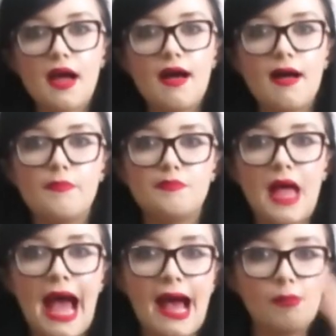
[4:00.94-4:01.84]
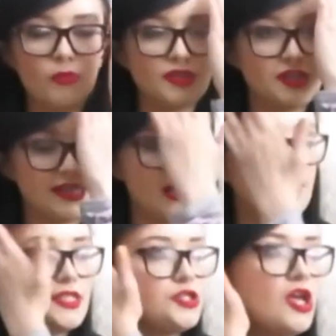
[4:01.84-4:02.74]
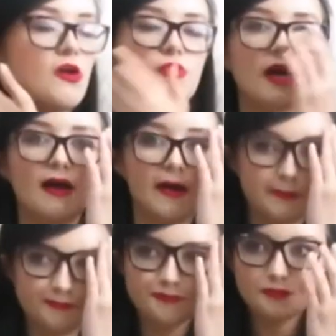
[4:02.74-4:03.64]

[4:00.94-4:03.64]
app, which is like this yoga,